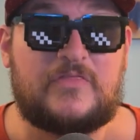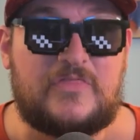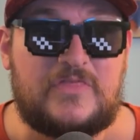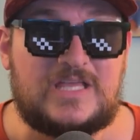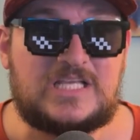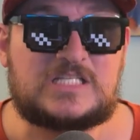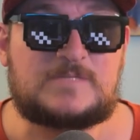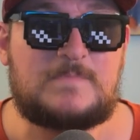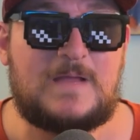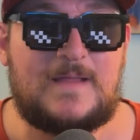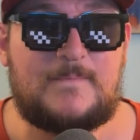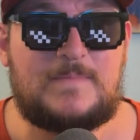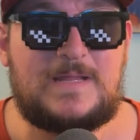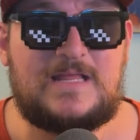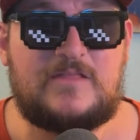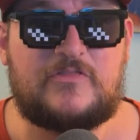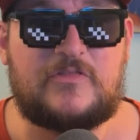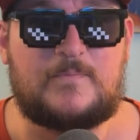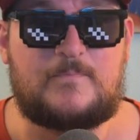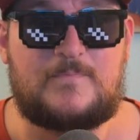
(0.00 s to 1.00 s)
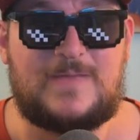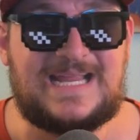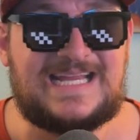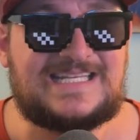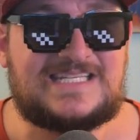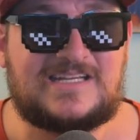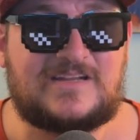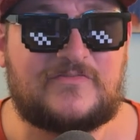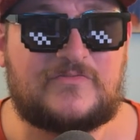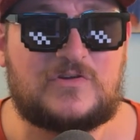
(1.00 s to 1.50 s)
This may be the
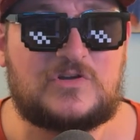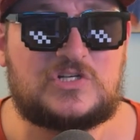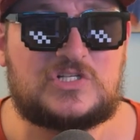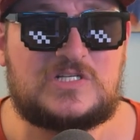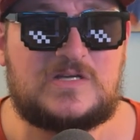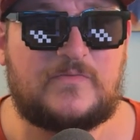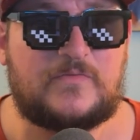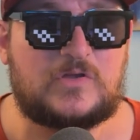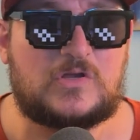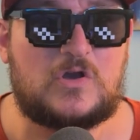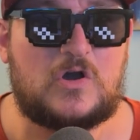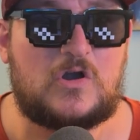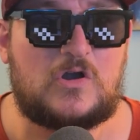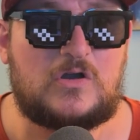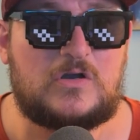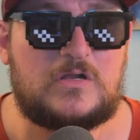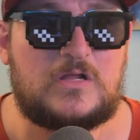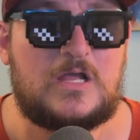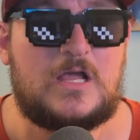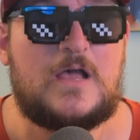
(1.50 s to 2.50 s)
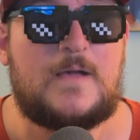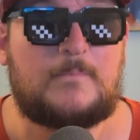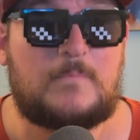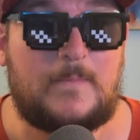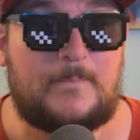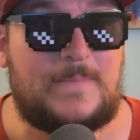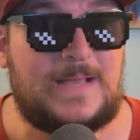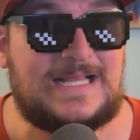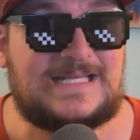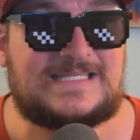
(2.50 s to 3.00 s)
basic version of the card,
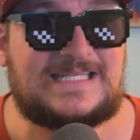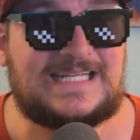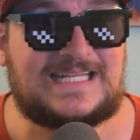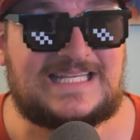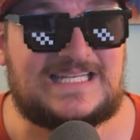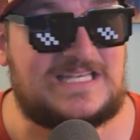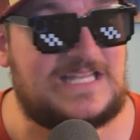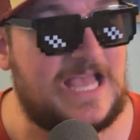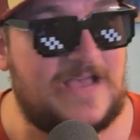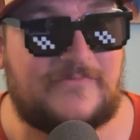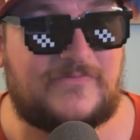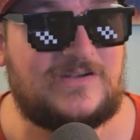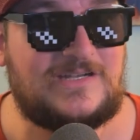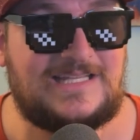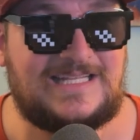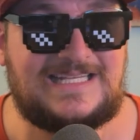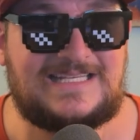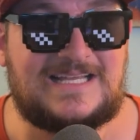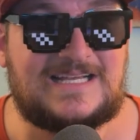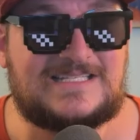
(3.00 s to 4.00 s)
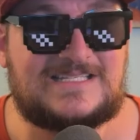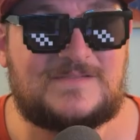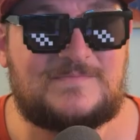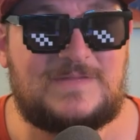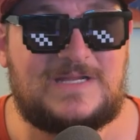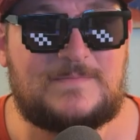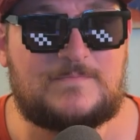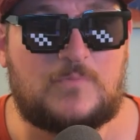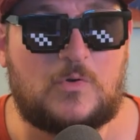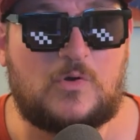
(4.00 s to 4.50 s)
but basic definitely doesn't
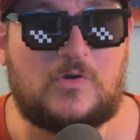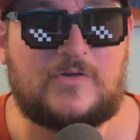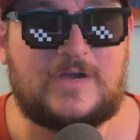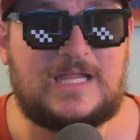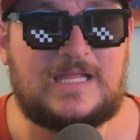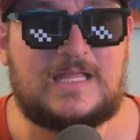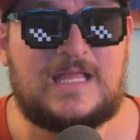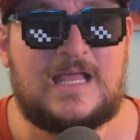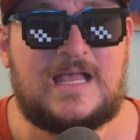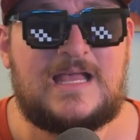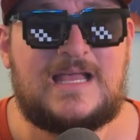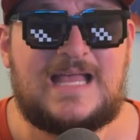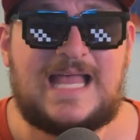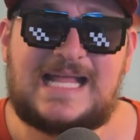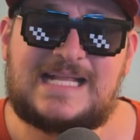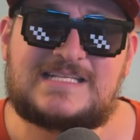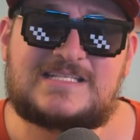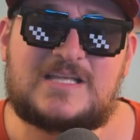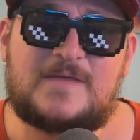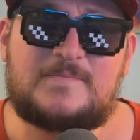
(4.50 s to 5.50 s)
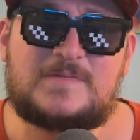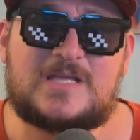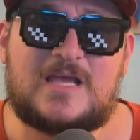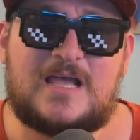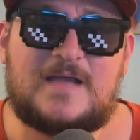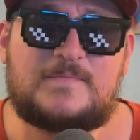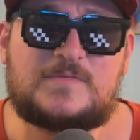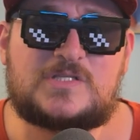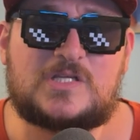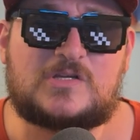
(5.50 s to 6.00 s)
mean boring, and
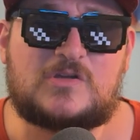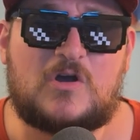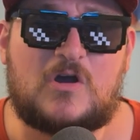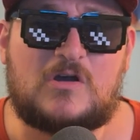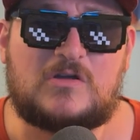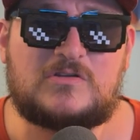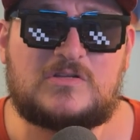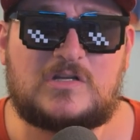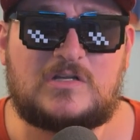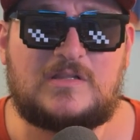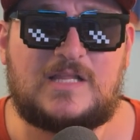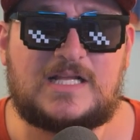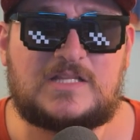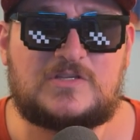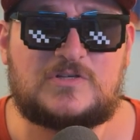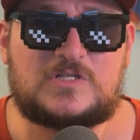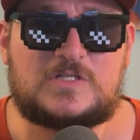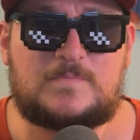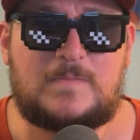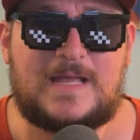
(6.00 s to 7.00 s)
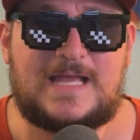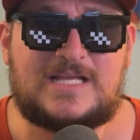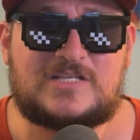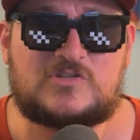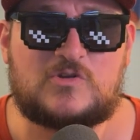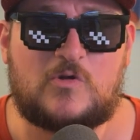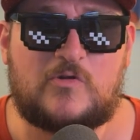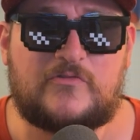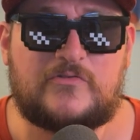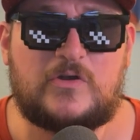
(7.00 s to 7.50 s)
sometimes the card collectors
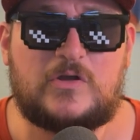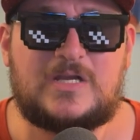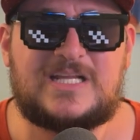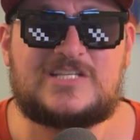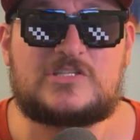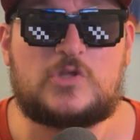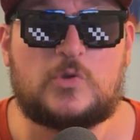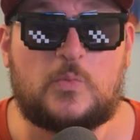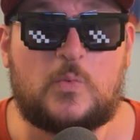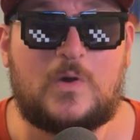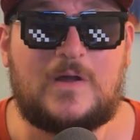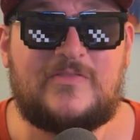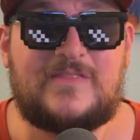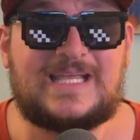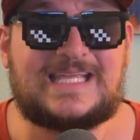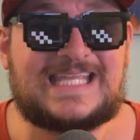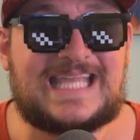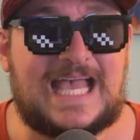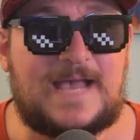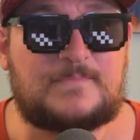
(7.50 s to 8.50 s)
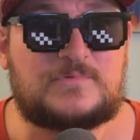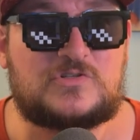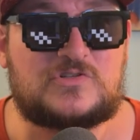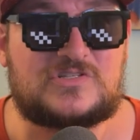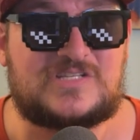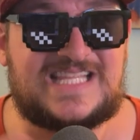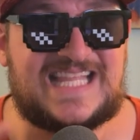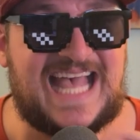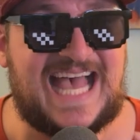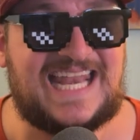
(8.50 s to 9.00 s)
pass over is the one that
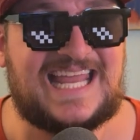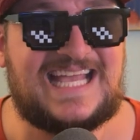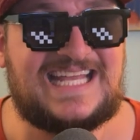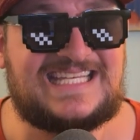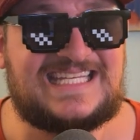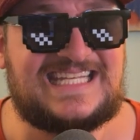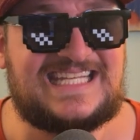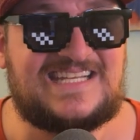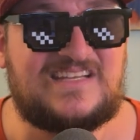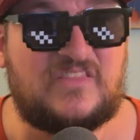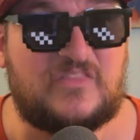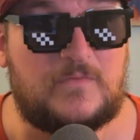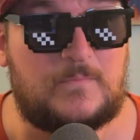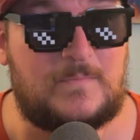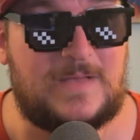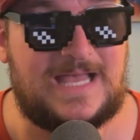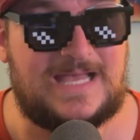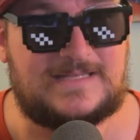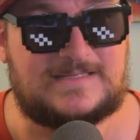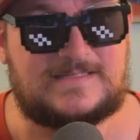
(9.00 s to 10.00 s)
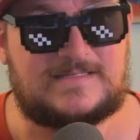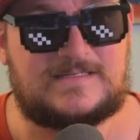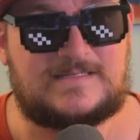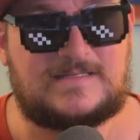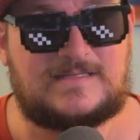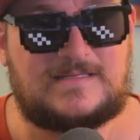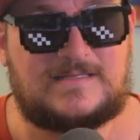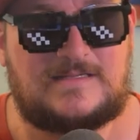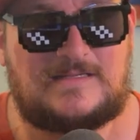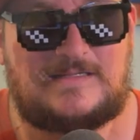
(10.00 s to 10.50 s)
captures that idea the
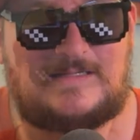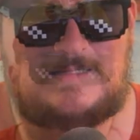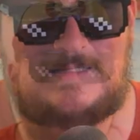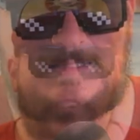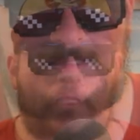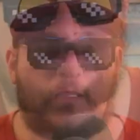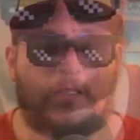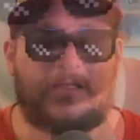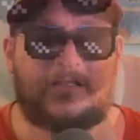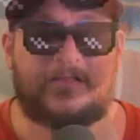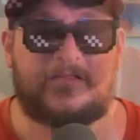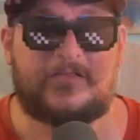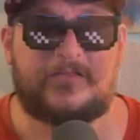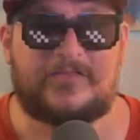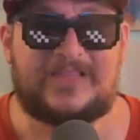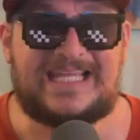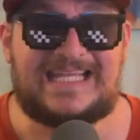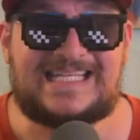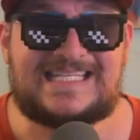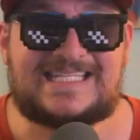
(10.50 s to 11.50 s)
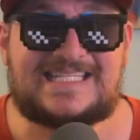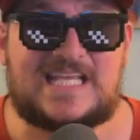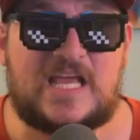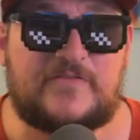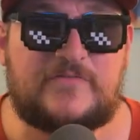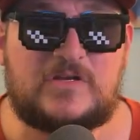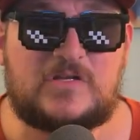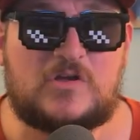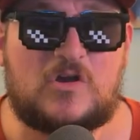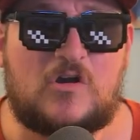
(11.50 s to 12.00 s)
best. These
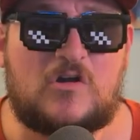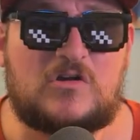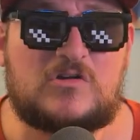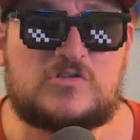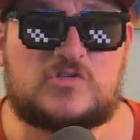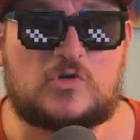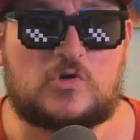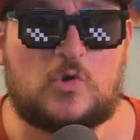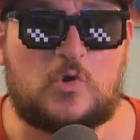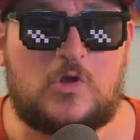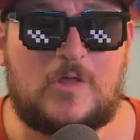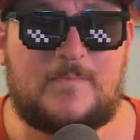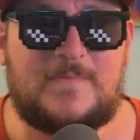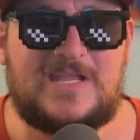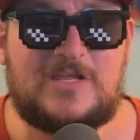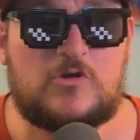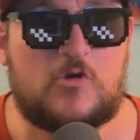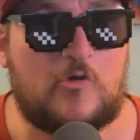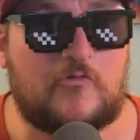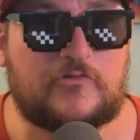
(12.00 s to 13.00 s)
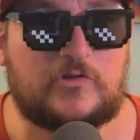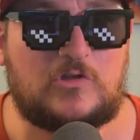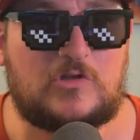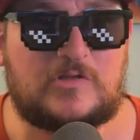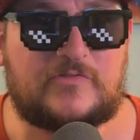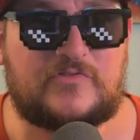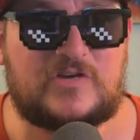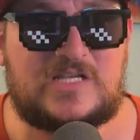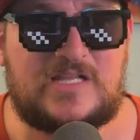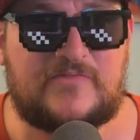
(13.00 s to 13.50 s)
7 cards are all being
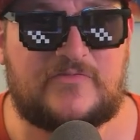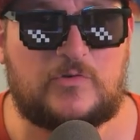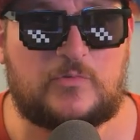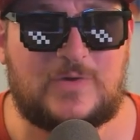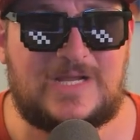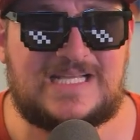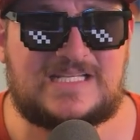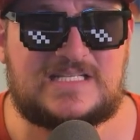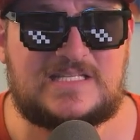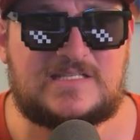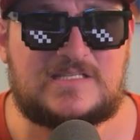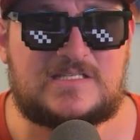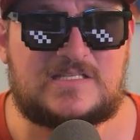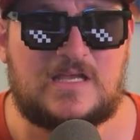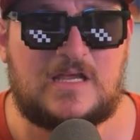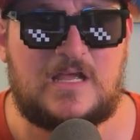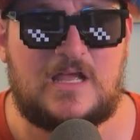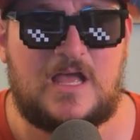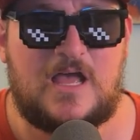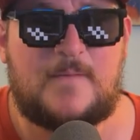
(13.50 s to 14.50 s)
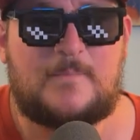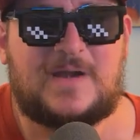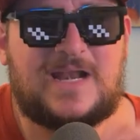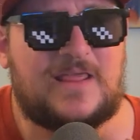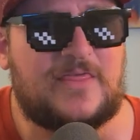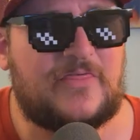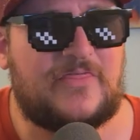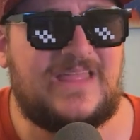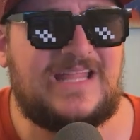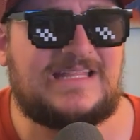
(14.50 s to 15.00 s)
overlooked for different reasons, but I
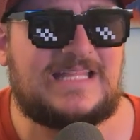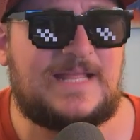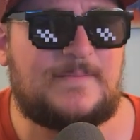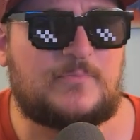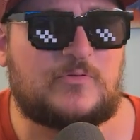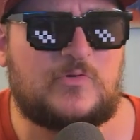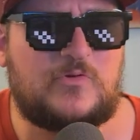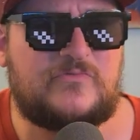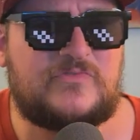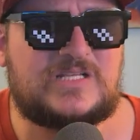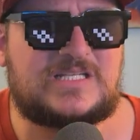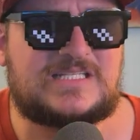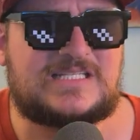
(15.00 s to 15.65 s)
think they prove the